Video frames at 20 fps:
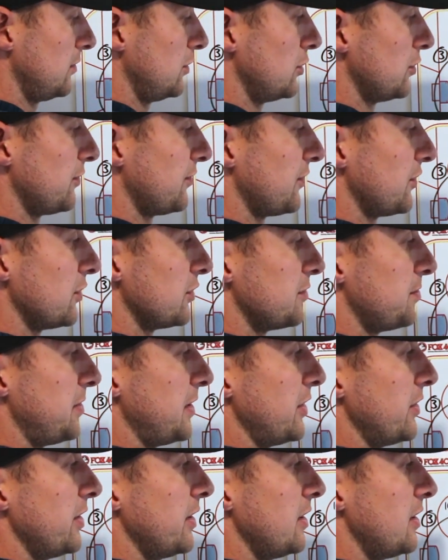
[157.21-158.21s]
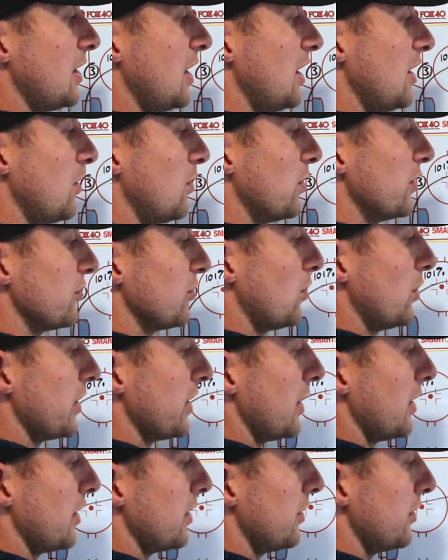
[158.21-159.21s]
Your first period was
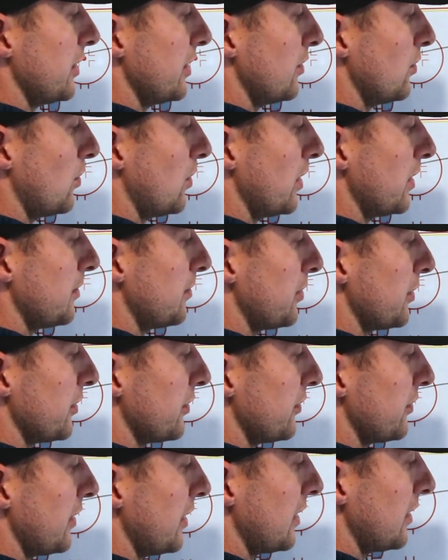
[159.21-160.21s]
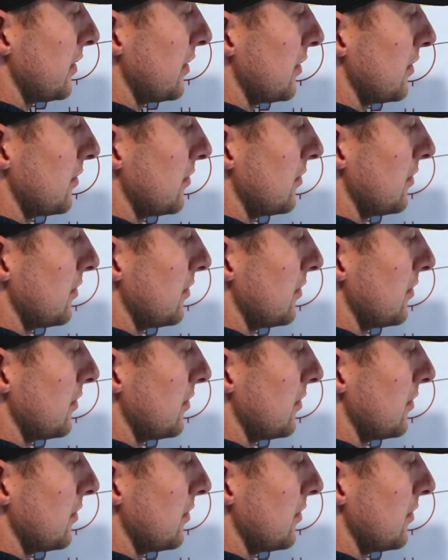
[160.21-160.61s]
101%.